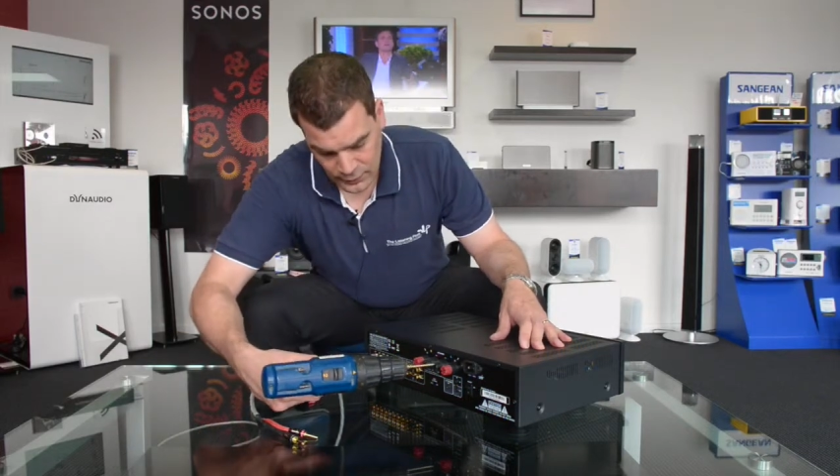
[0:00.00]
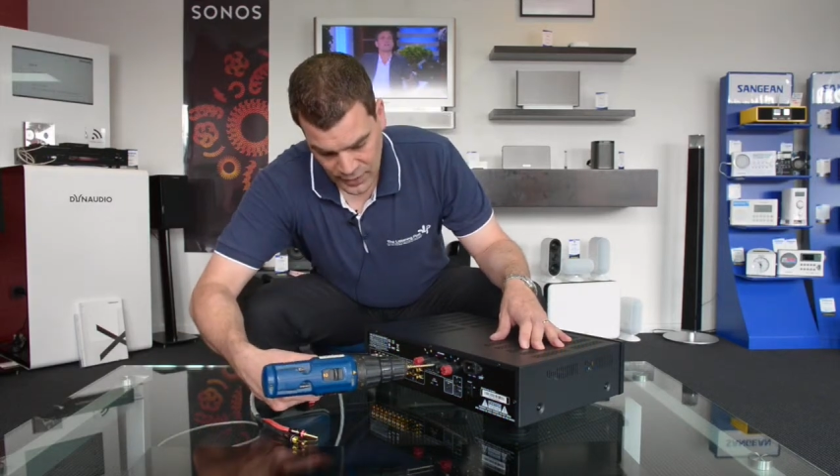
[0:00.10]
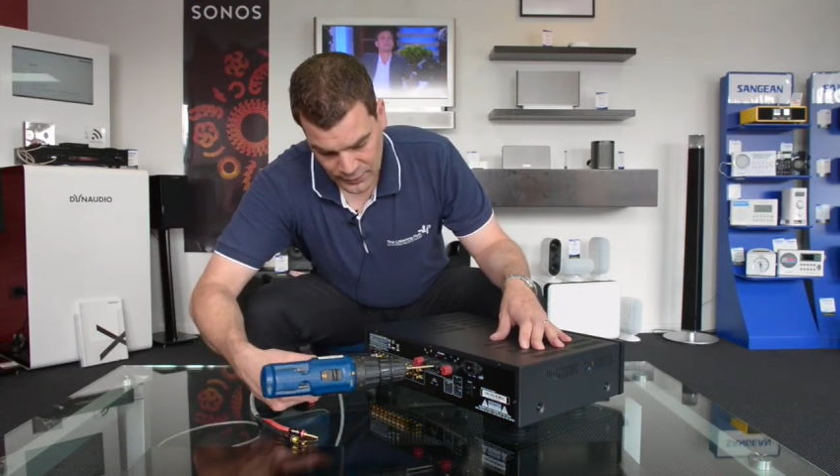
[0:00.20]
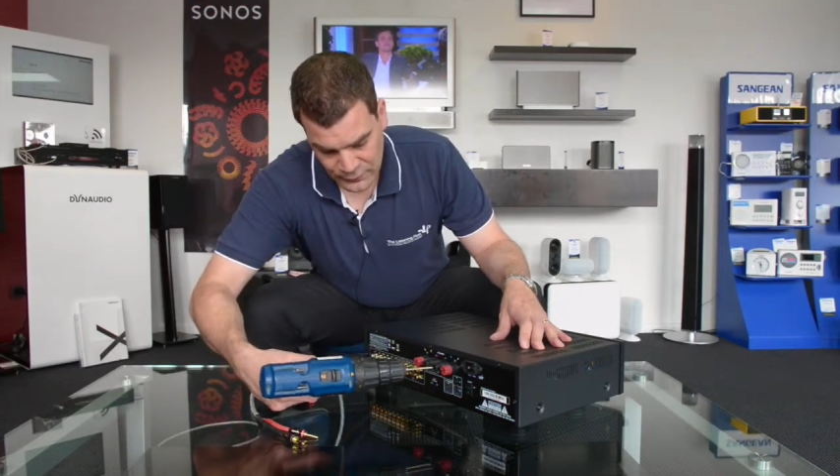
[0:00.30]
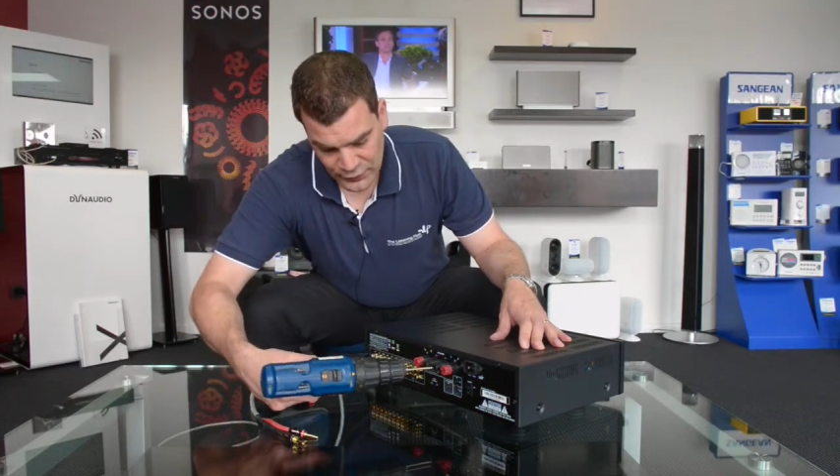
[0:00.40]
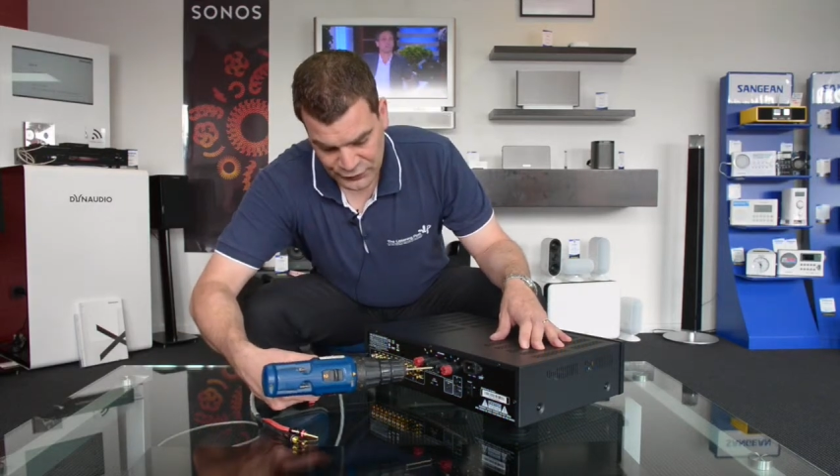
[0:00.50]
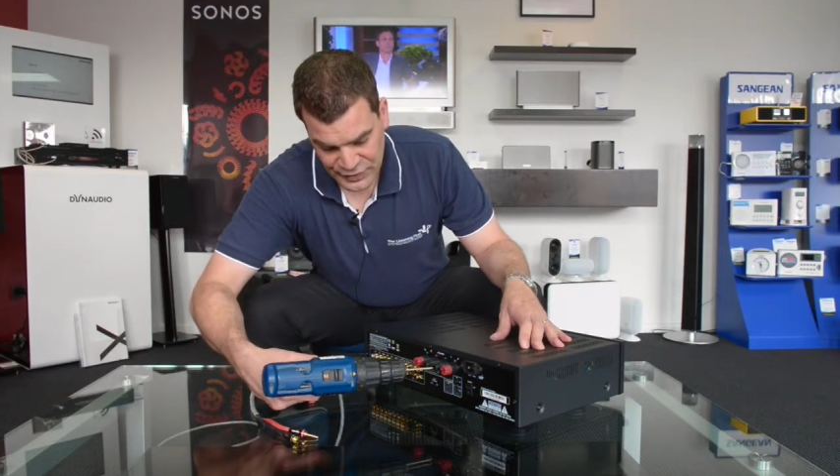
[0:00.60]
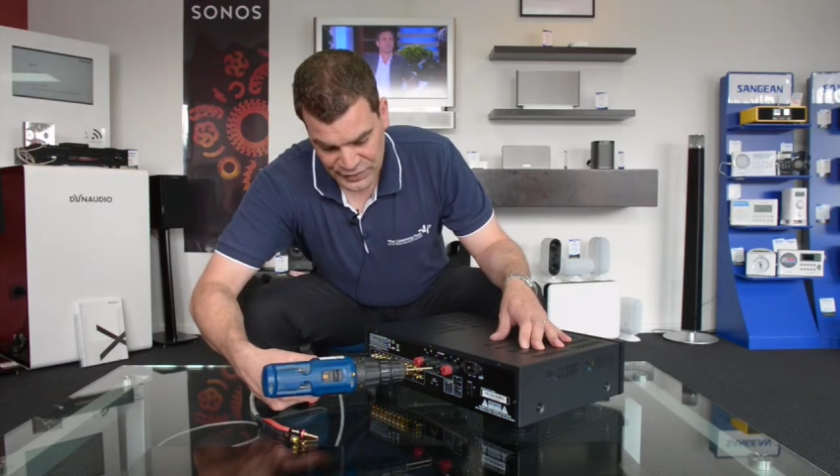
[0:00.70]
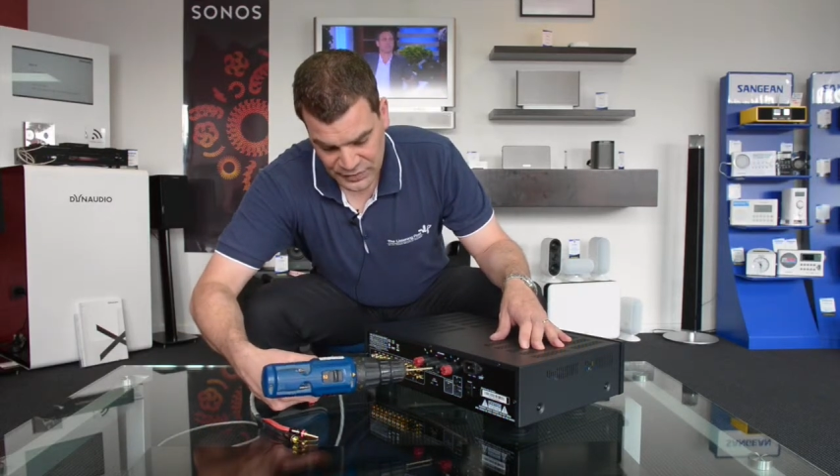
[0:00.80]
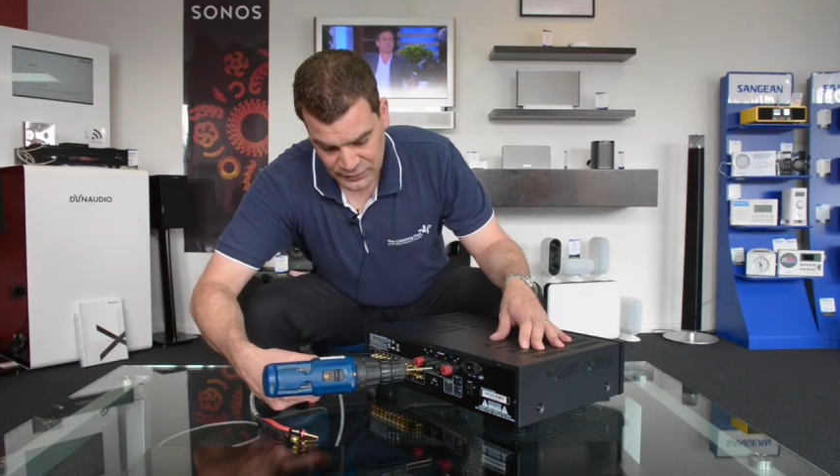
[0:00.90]
Aim for the
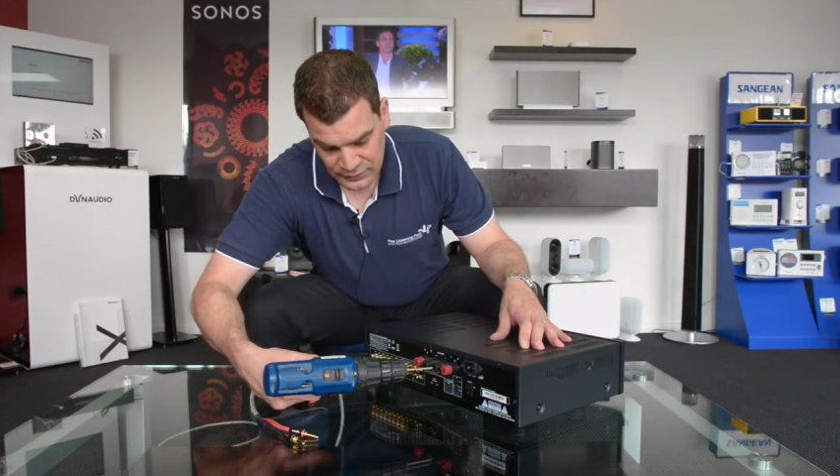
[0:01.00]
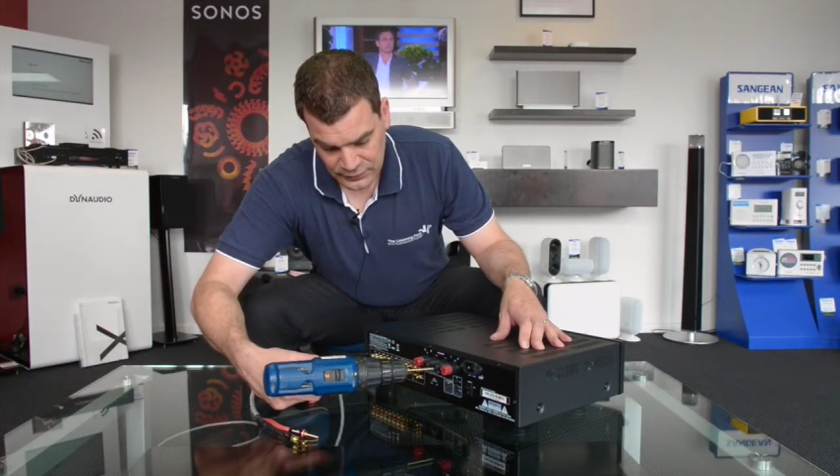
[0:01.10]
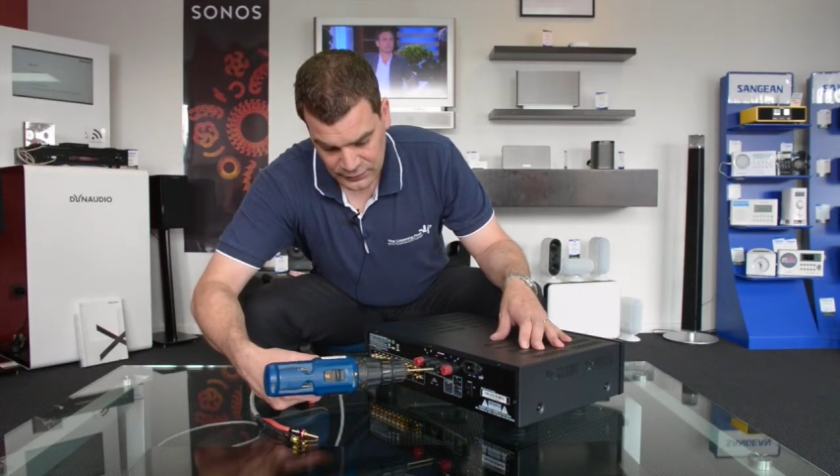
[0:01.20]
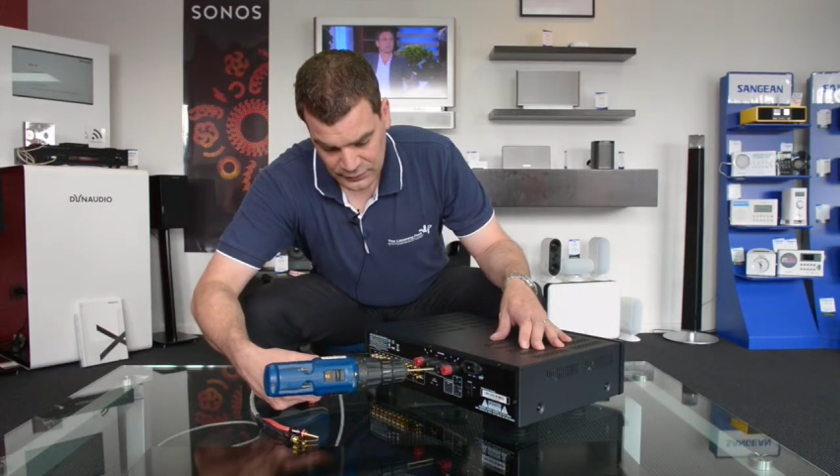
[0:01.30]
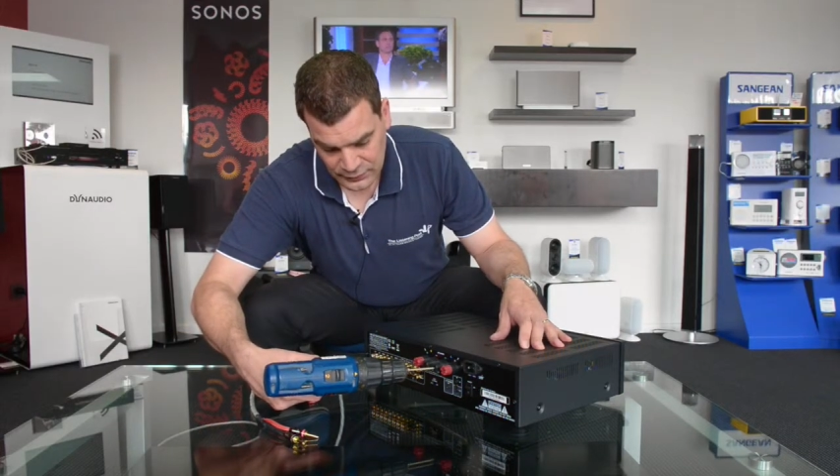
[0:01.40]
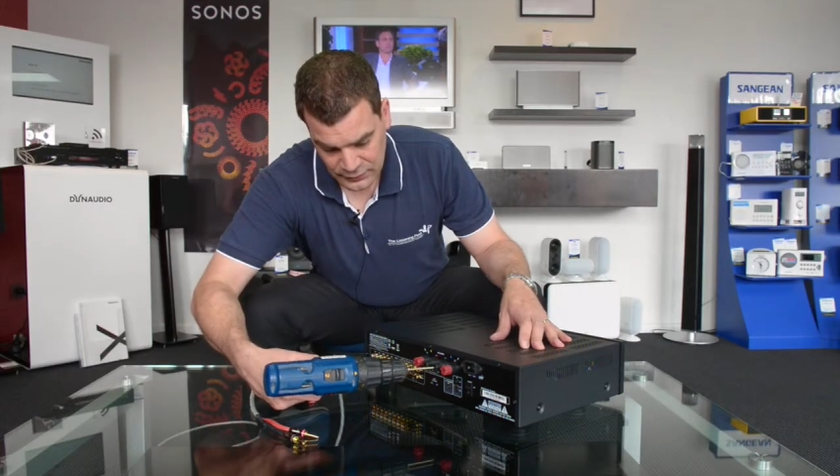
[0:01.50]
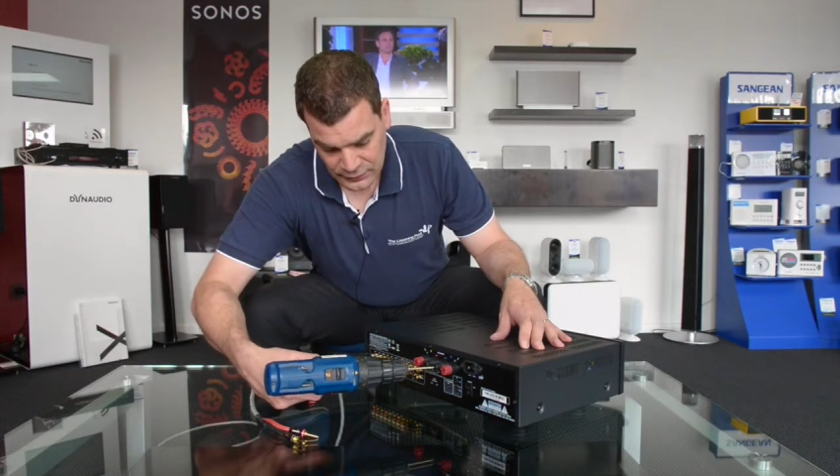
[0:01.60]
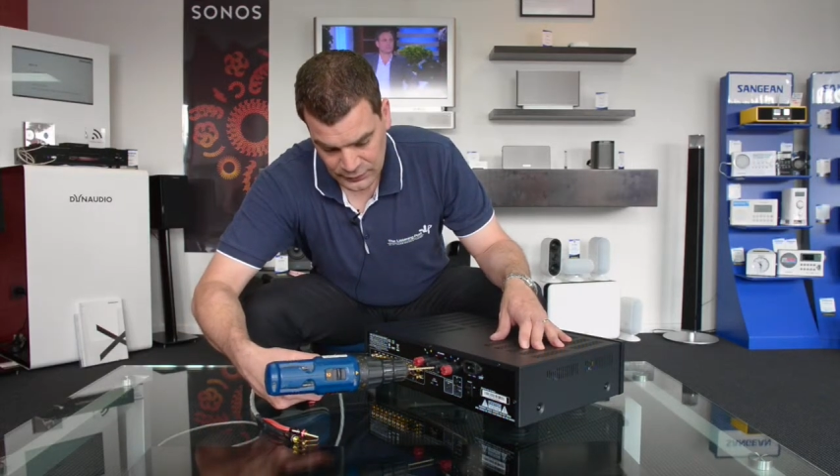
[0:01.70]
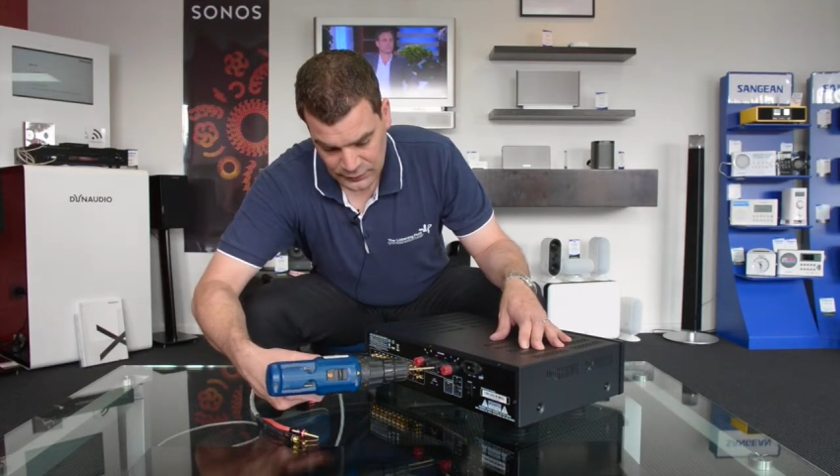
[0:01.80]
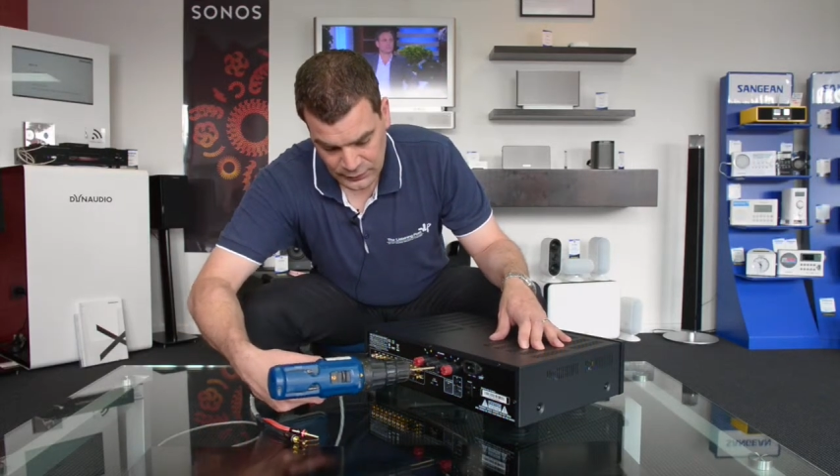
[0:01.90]
center,
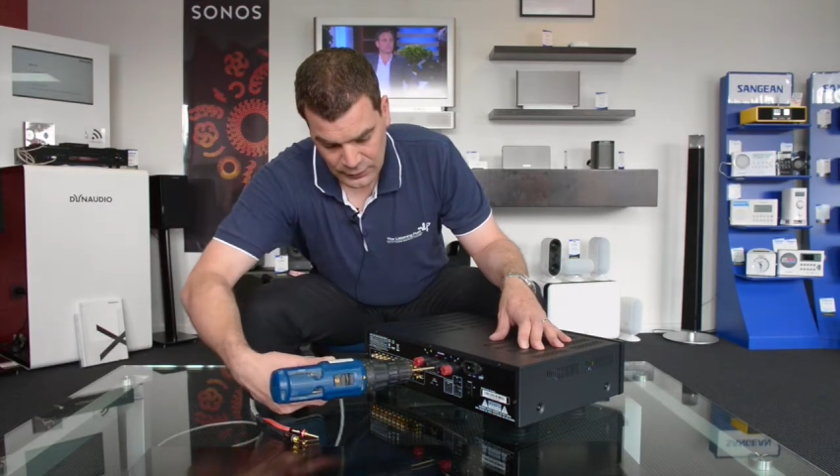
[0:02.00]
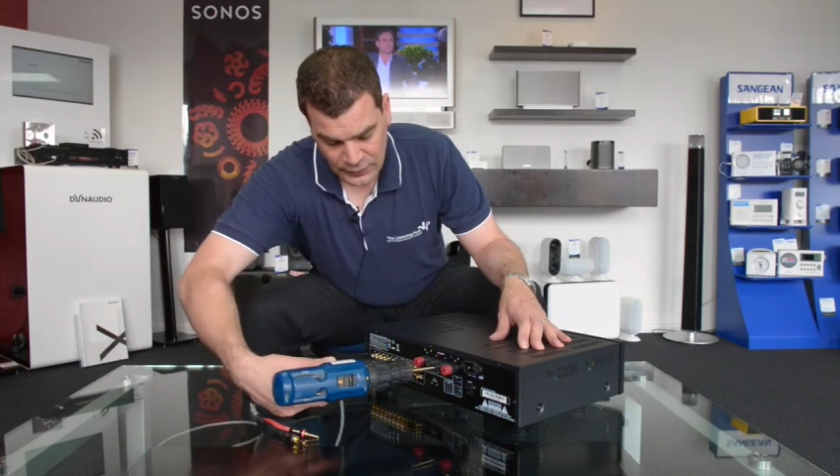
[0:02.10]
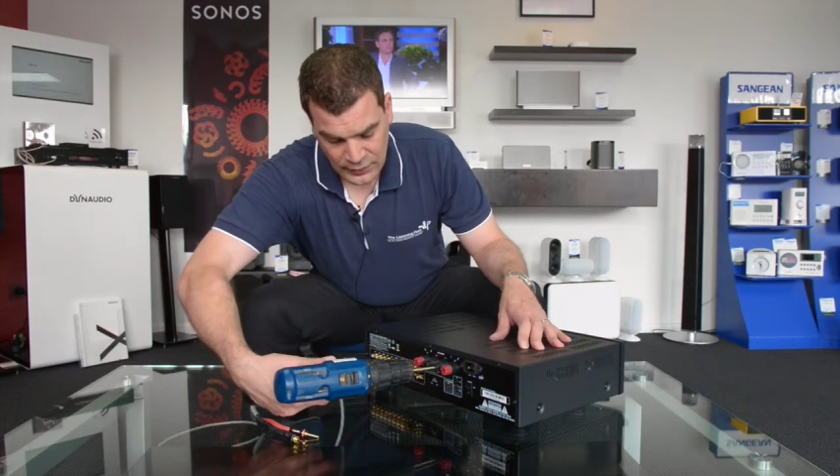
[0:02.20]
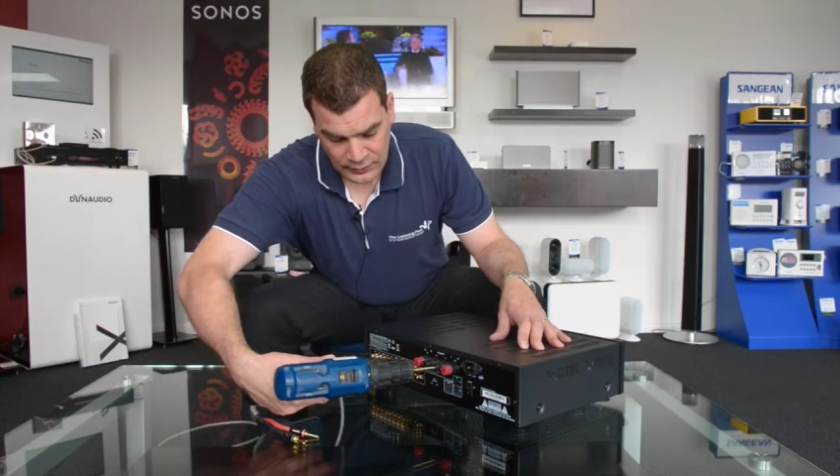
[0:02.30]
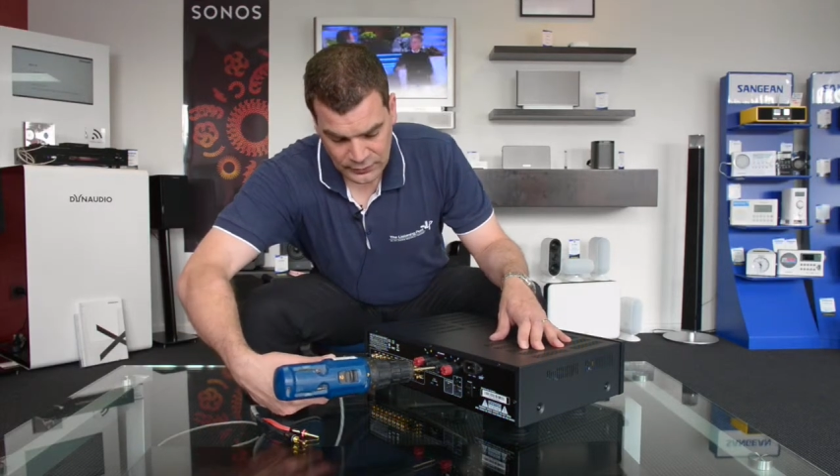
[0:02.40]
a